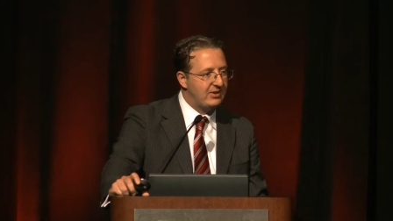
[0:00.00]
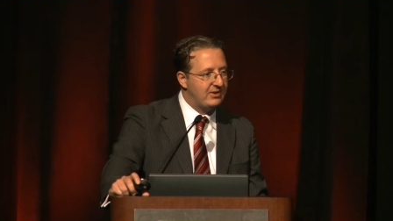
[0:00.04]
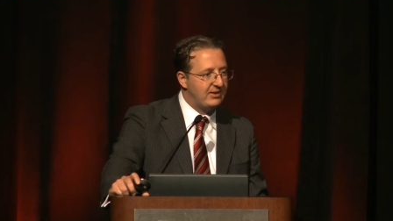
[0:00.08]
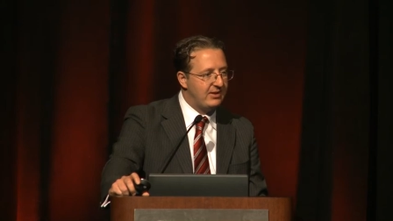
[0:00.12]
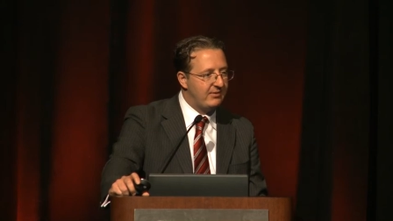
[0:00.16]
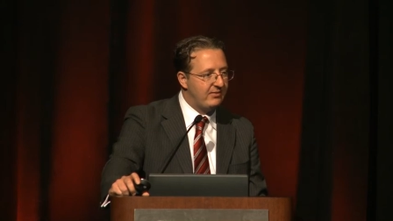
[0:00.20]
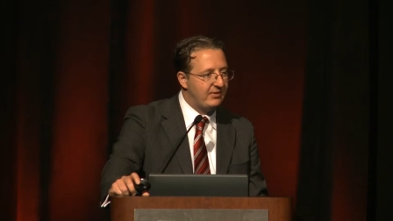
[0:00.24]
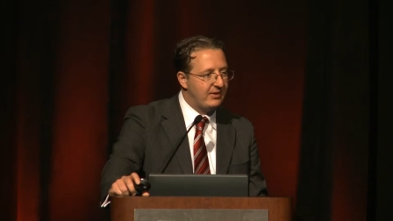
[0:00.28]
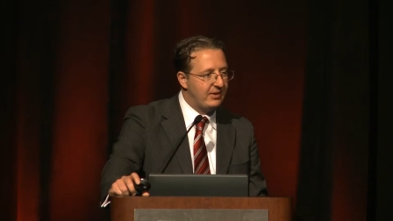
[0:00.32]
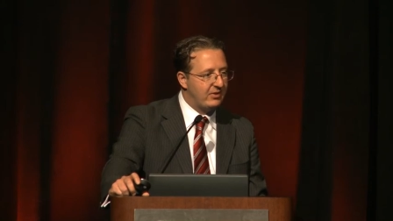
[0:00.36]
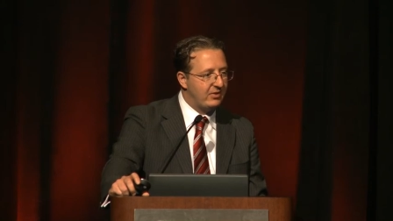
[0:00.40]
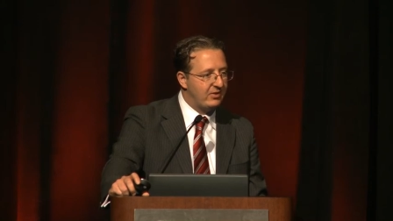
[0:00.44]

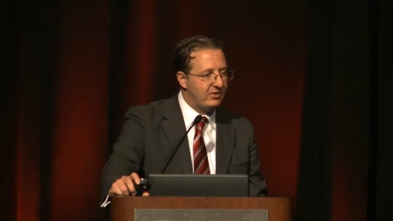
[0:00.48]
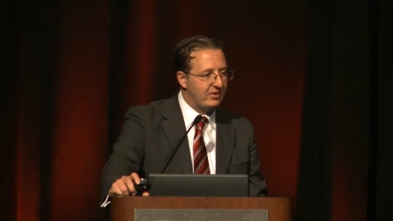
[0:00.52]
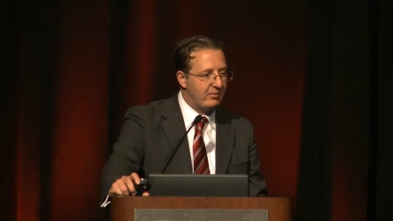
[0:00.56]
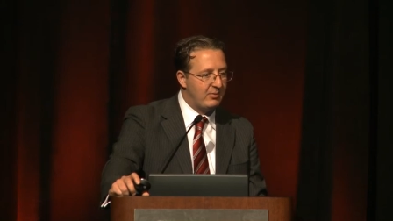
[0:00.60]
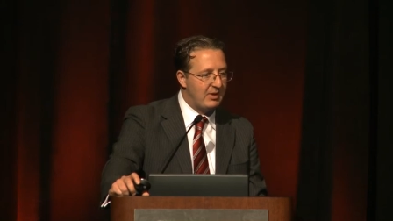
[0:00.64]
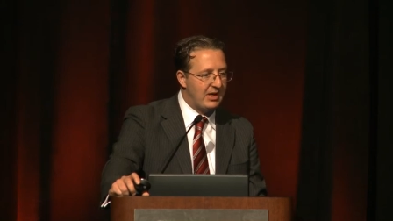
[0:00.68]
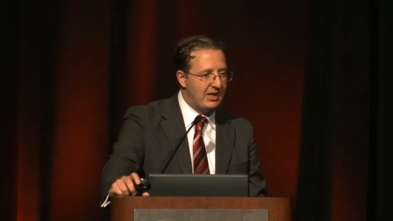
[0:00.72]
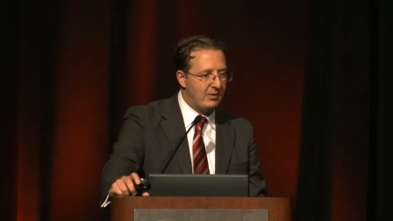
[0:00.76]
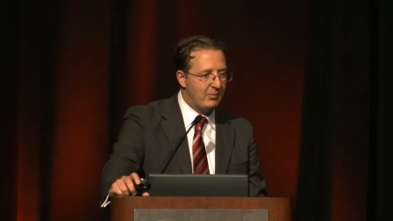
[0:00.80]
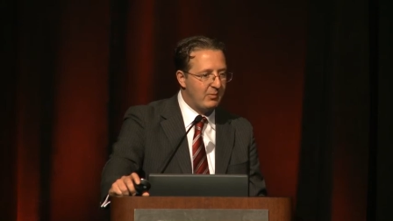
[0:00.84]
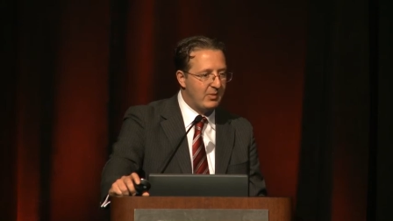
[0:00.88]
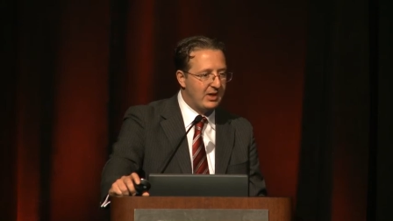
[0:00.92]
difficult to
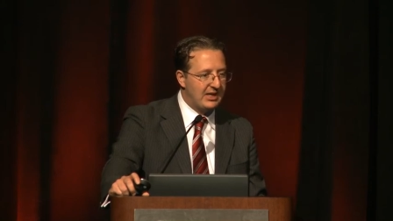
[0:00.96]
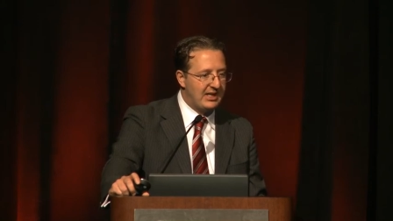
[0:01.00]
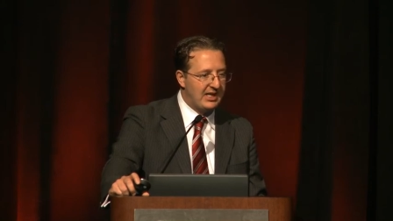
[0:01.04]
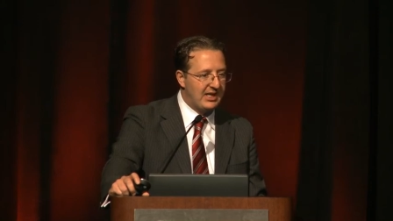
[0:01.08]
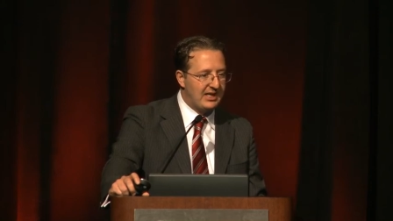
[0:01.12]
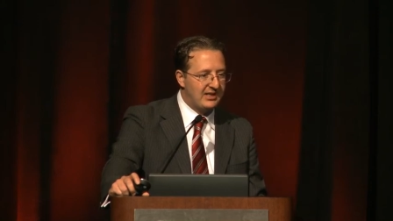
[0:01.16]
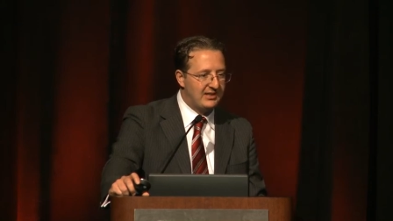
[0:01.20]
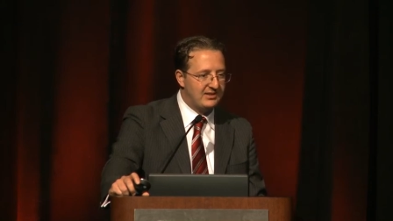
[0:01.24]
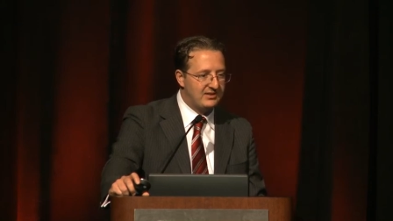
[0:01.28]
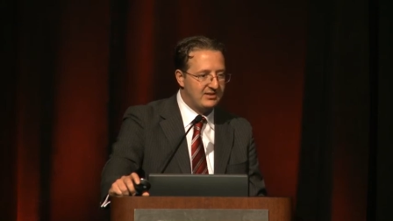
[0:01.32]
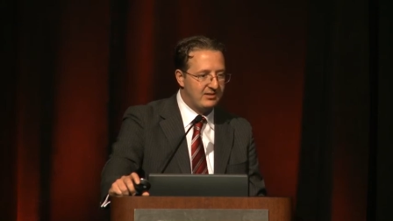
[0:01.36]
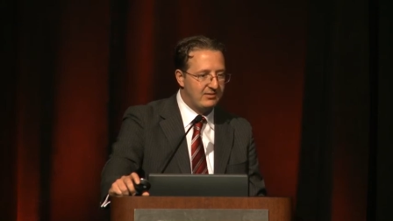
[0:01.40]
make money
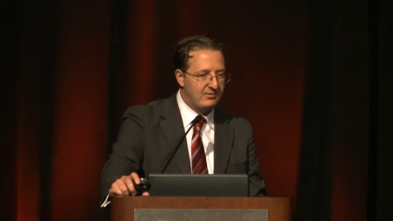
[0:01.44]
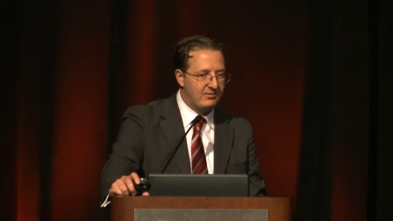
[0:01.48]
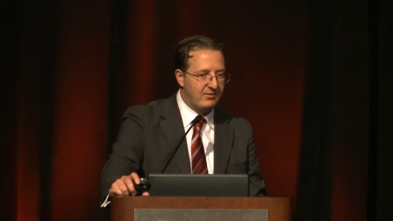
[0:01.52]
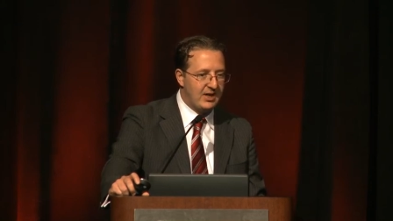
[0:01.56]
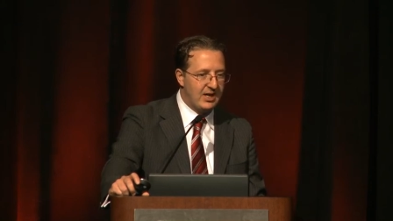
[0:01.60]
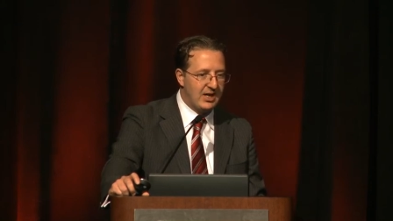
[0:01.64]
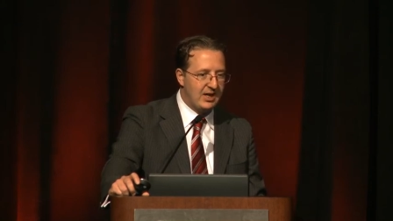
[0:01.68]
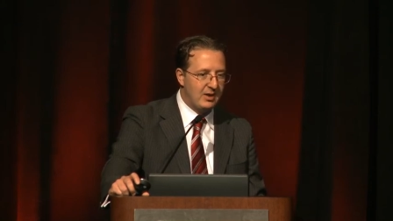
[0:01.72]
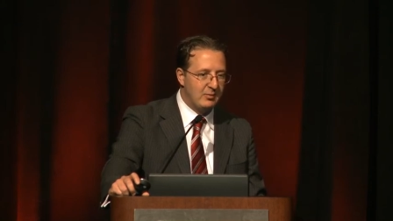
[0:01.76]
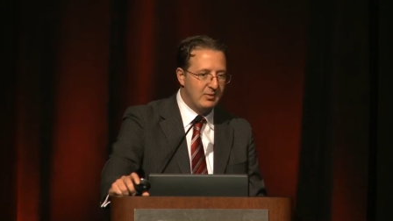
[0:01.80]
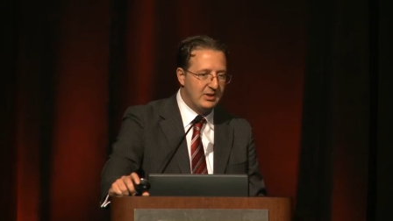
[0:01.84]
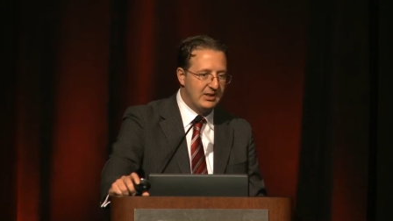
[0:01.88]
in this
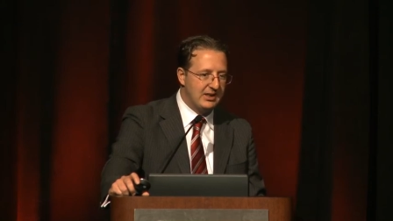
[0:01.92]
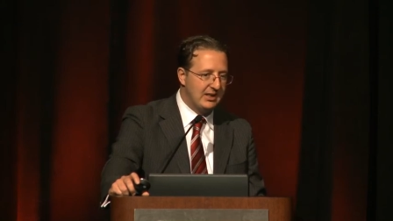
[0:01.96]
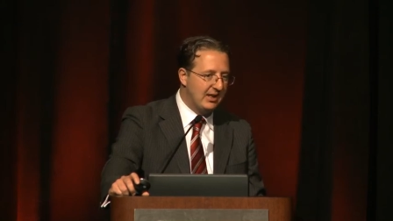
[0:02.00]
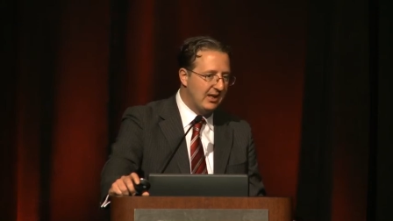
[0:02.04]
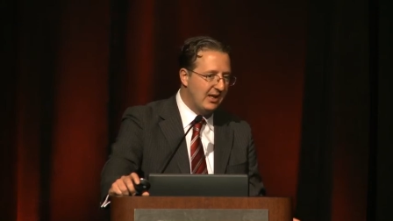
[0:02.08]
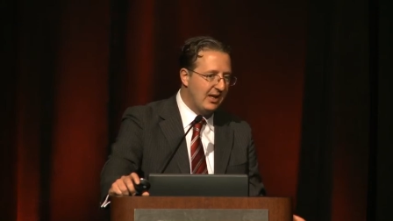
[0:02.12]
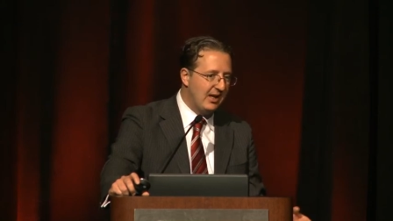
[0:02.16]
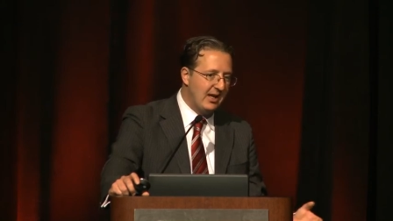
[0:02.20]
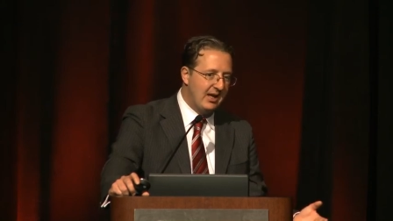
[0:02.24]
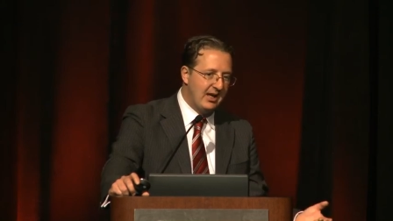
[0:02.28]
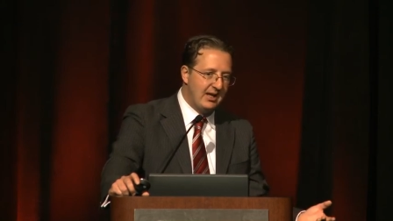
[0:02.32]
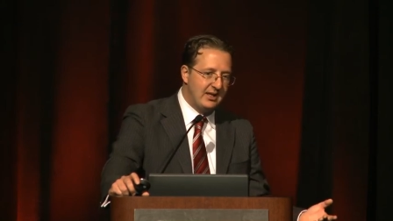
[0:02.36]
environment.
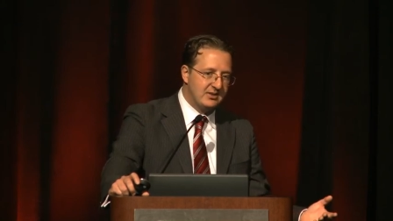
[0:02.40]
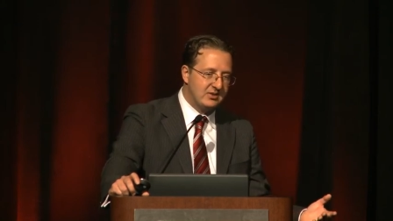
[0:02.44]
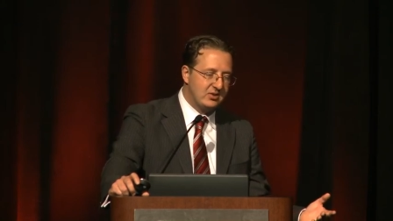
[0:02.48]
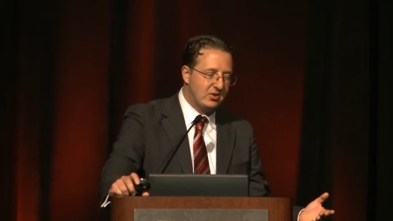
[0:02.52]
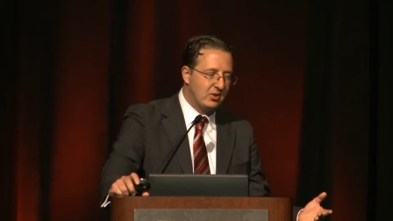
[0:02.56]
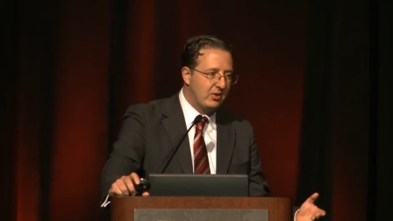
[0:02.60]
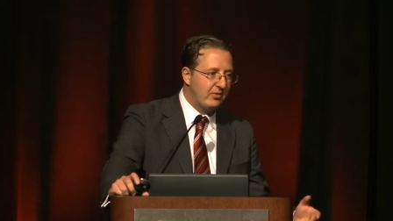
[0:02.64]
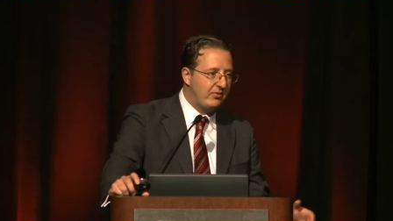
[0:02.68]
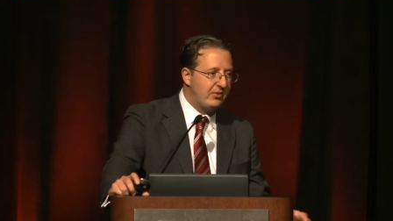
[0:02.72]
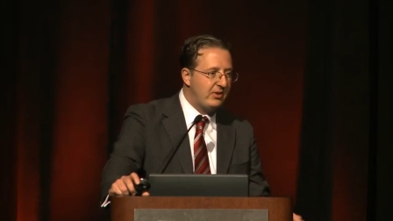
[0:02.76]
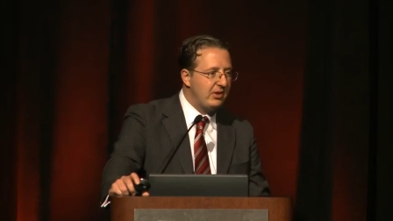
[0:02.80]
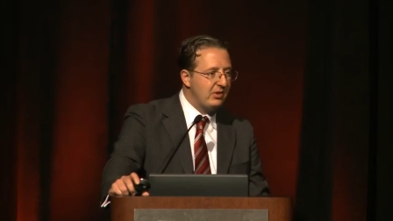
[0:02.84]

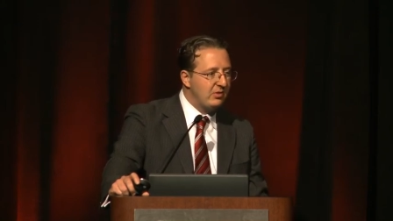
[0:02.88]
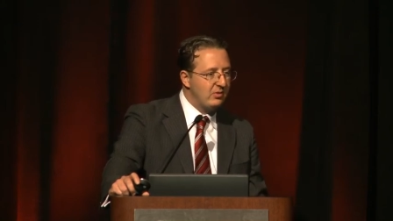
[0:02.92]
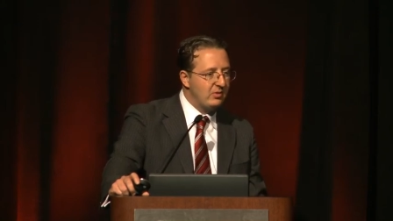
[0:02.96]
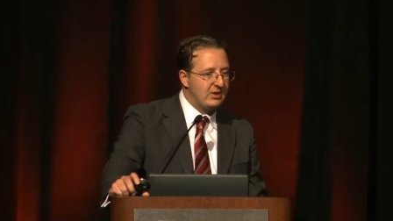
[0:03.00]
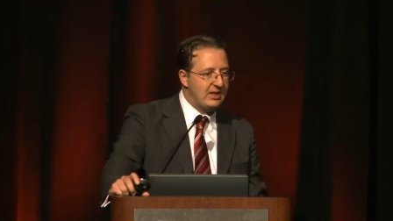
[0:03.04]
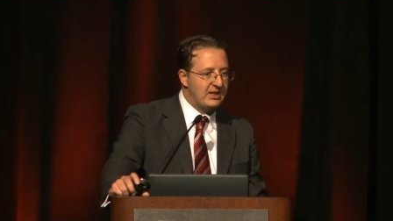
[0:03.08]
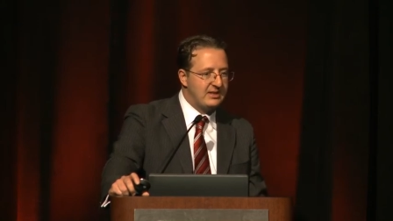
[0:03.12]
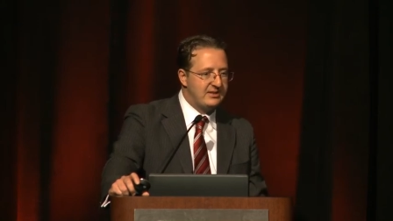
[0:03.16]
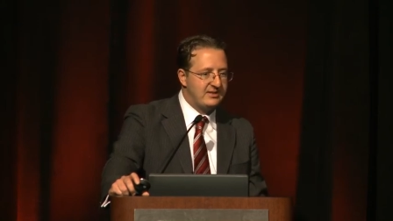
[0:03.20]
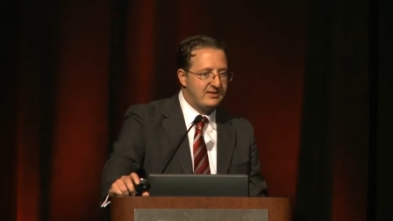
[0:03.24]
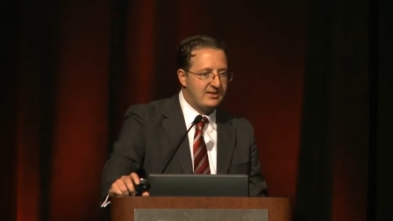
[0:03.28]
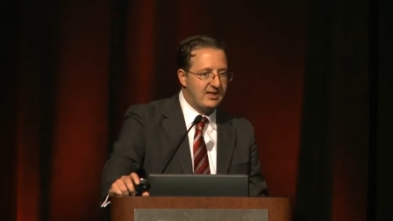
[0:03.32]
So if you,
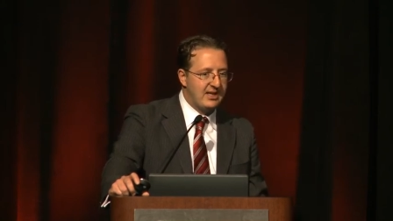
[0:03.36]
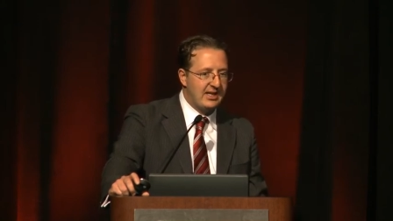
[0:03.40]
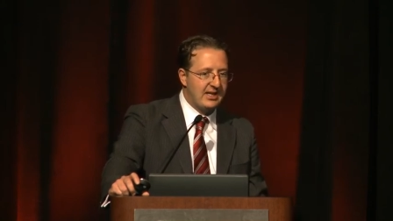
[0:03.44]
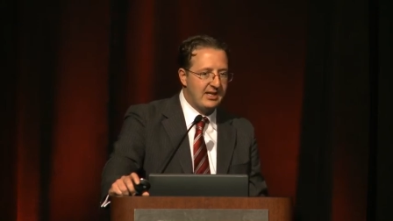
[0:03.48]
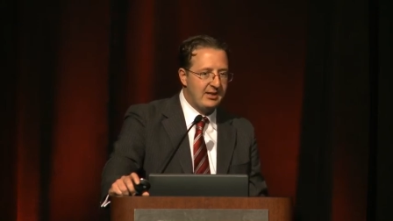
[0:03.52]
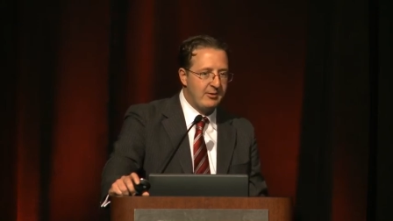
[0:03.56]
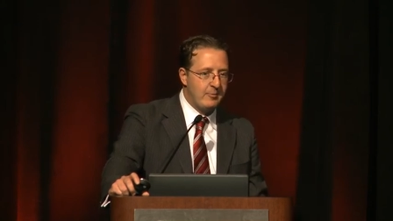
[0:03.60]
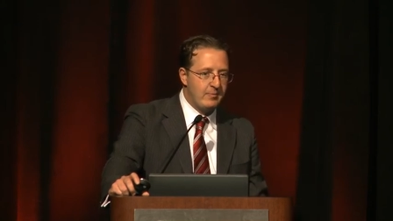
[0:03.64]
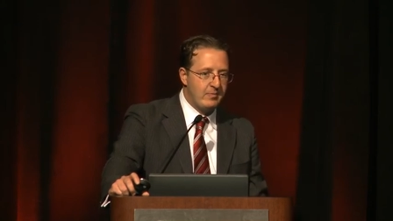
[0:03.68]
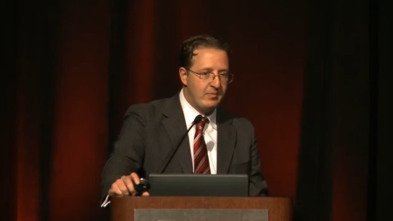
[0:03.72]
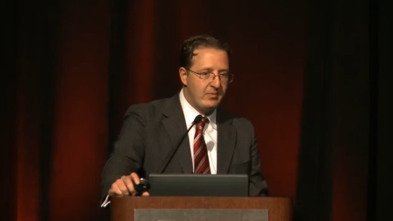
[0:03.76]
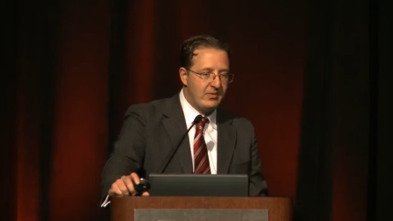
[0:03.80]
let's say,